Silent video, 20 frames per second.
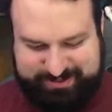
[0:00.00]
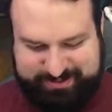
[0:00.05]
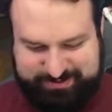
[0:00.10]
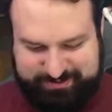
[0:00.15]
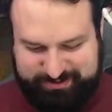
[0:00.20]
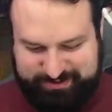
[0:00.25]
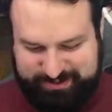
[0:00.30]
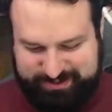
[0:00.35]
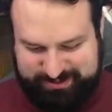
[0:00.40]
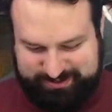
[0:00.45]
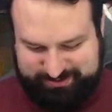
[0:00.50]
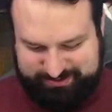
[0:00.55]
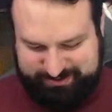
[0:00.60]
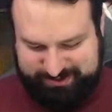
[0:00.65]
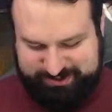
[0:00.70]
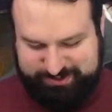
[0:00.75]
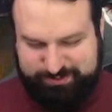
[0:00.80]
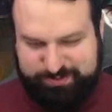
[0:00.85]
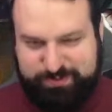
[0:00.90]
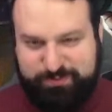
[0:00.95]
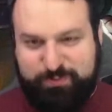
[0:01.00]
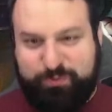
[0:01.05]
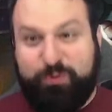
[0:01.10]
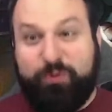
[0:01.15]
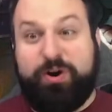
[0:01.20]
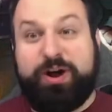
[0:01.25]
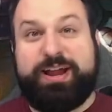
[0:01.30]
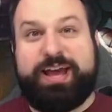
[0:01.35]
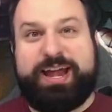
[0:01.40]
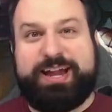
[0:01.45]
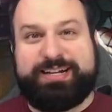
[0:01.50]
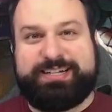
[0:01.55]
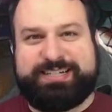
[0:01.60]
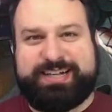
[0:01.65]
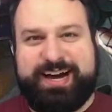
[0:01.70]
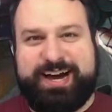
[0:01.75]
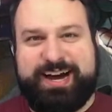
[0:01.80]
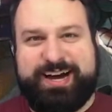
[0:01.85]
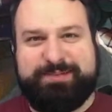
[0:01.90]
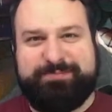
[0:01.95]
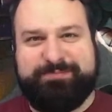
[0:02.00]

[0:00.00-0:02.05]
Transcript: We're going to do this one at a time.